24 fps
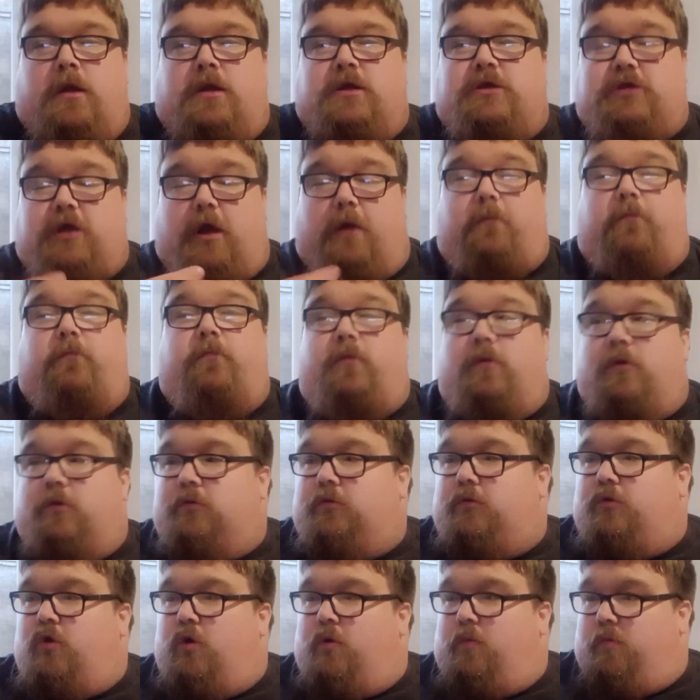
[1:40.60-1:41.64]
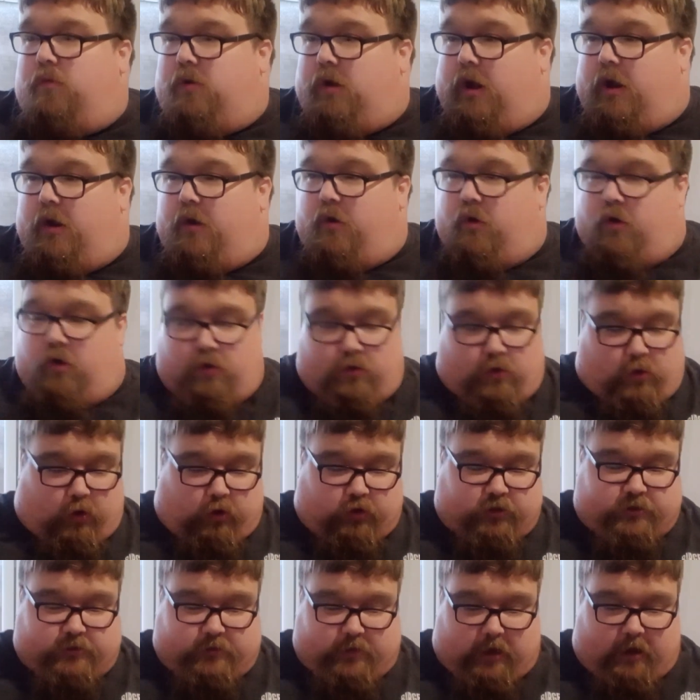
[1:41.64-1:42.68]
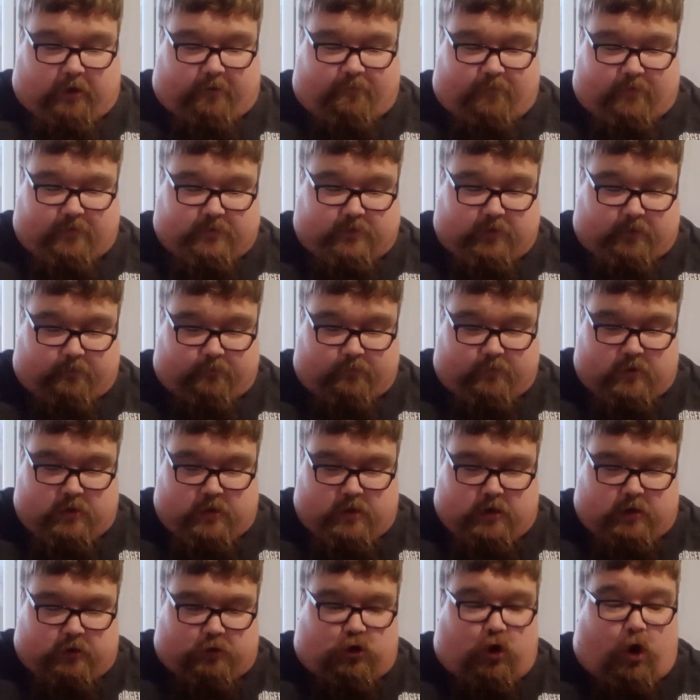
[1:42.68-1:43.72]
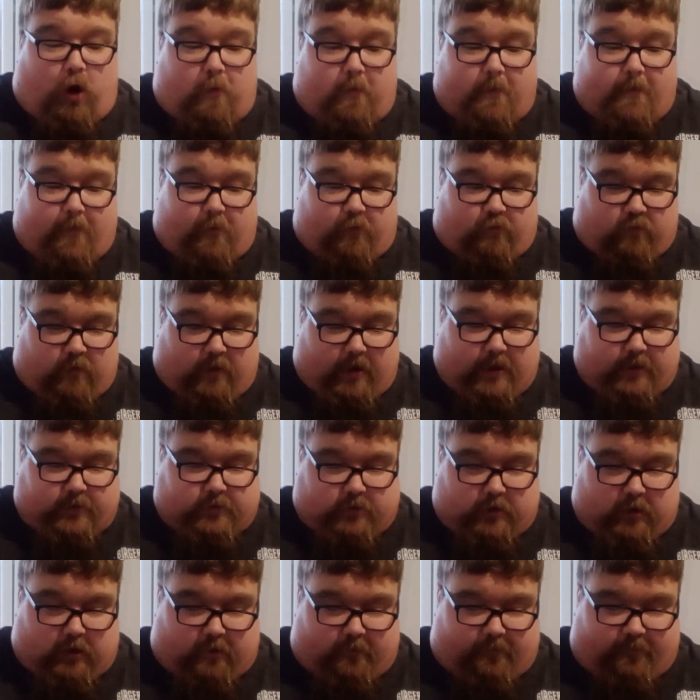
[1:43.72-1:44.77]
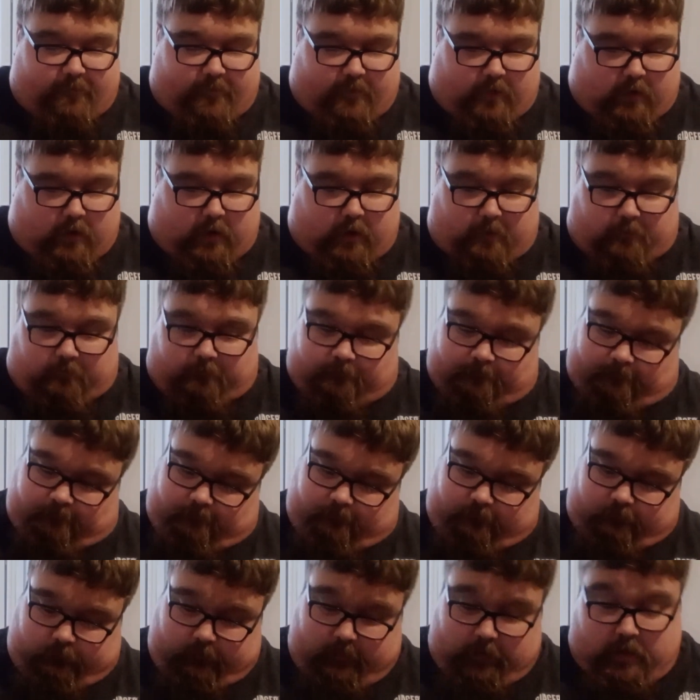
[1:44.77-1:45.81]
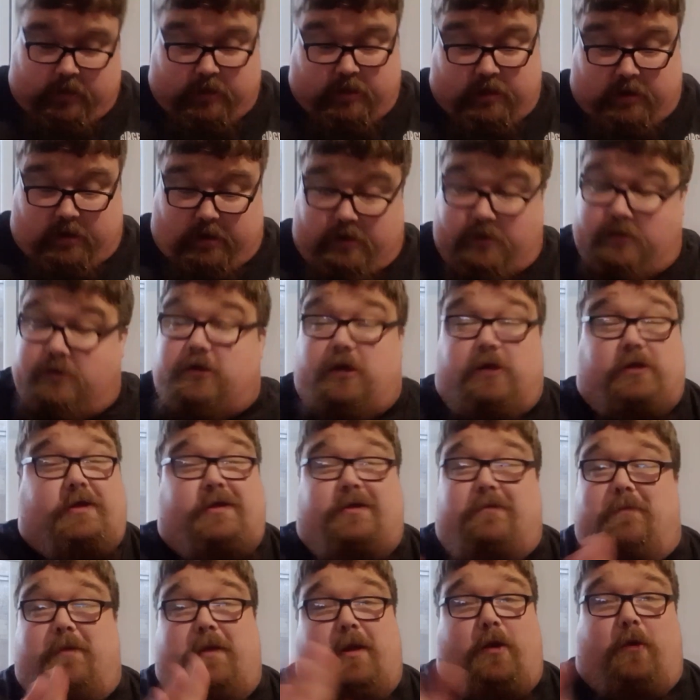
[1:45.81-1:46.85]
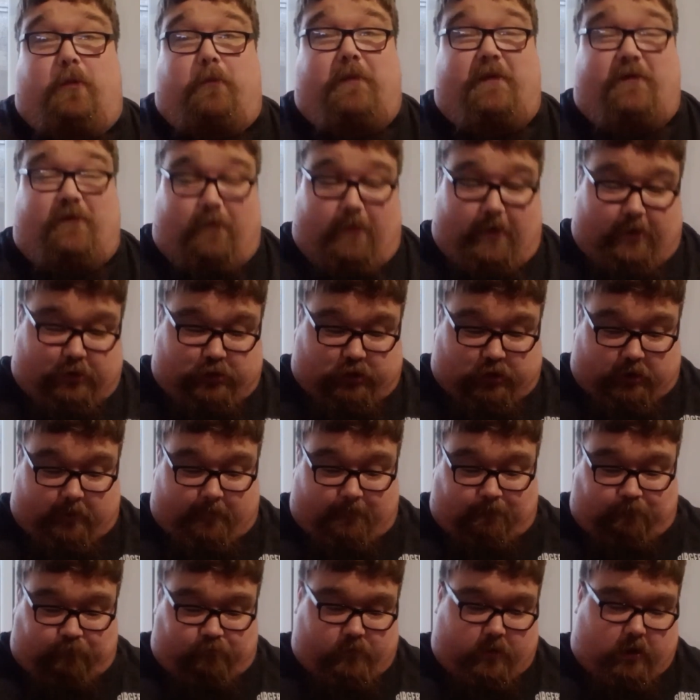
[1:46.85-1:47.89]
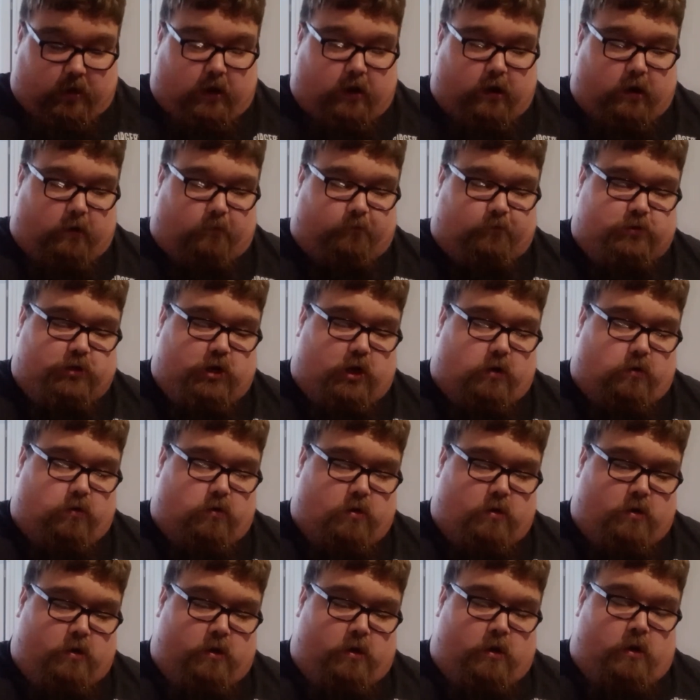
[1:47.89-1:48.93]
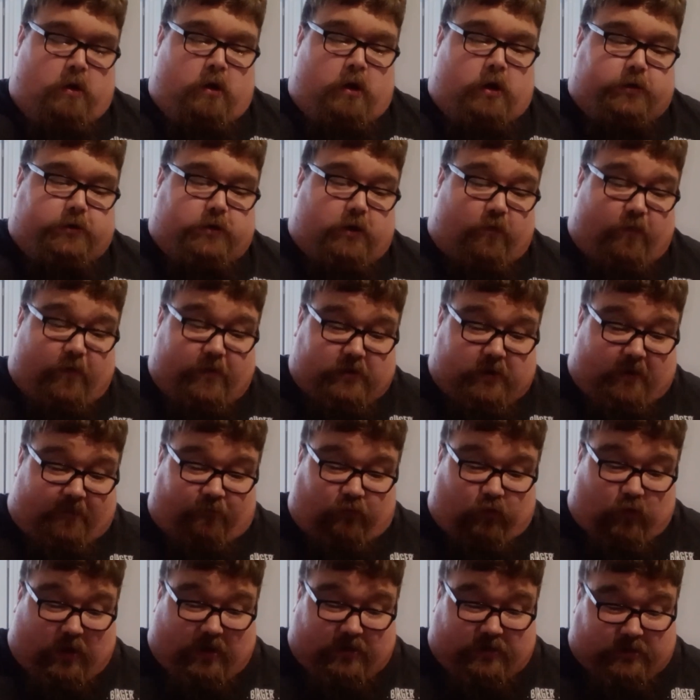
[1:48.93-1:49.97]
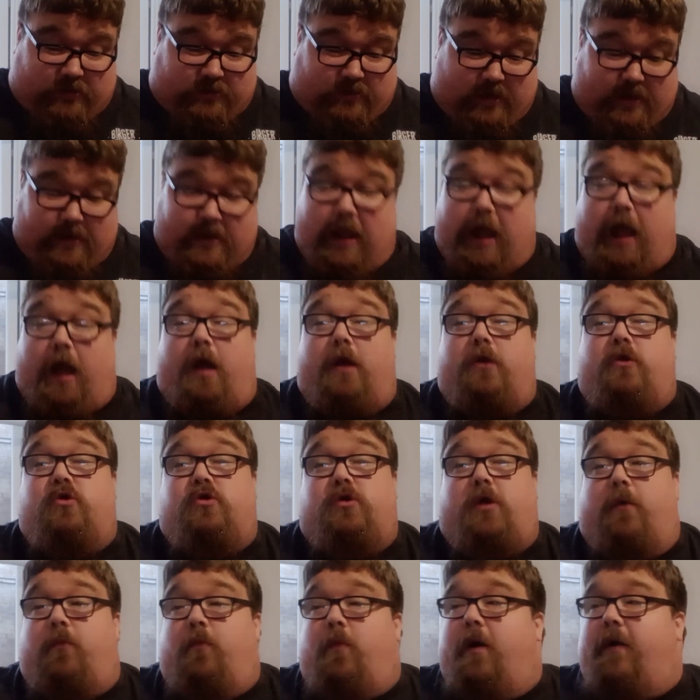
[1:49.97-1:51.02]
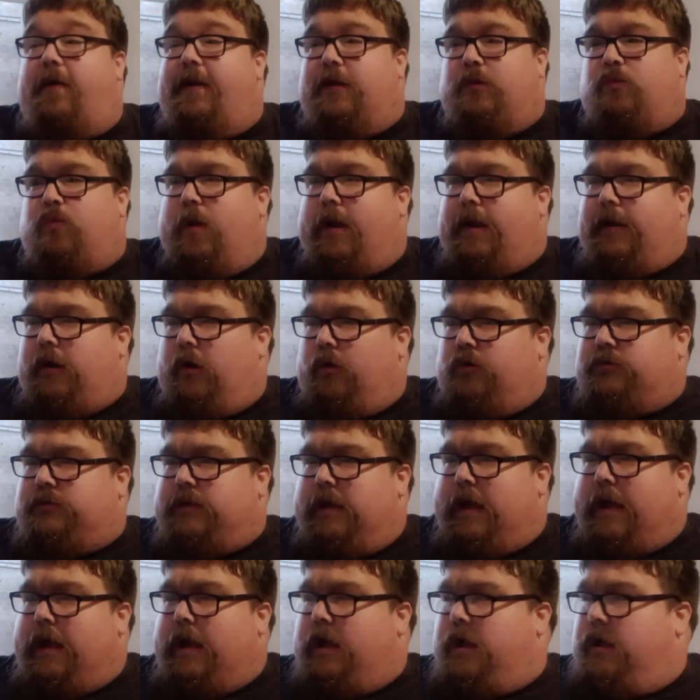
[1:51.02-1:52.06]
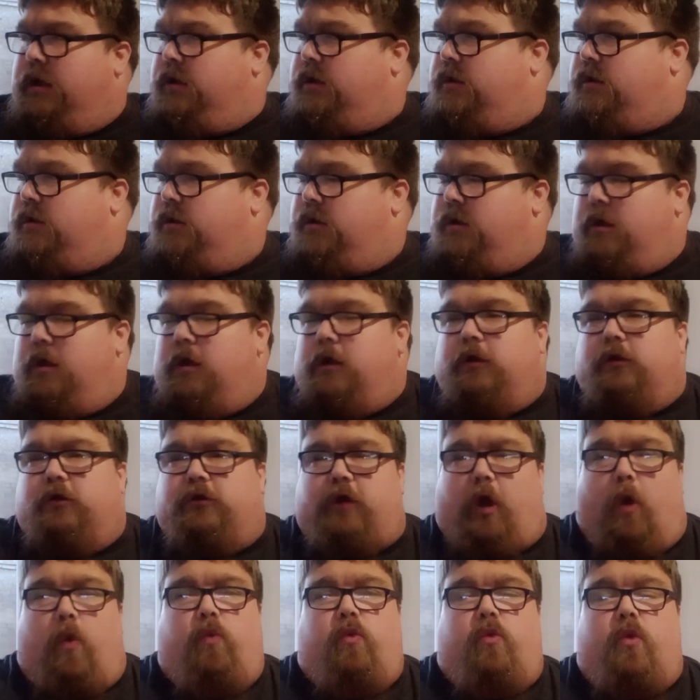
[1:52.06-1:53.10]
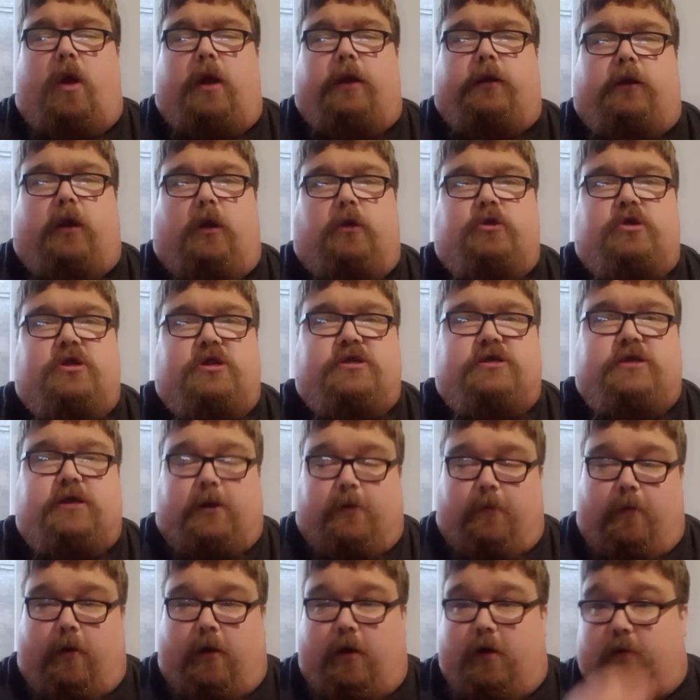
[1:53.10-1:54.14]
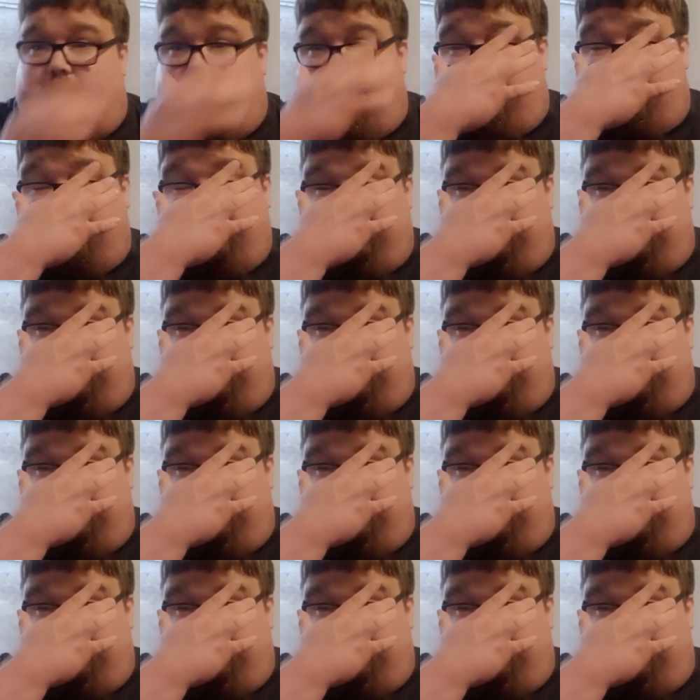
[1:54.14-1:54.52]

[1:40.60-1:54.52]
some not like odd stuff and some comic book related stuff. So it's gonna be a little bit of a mixture. So some things I've not actually seen yet, because I'm one of these weirdos that don't like going to the cinema.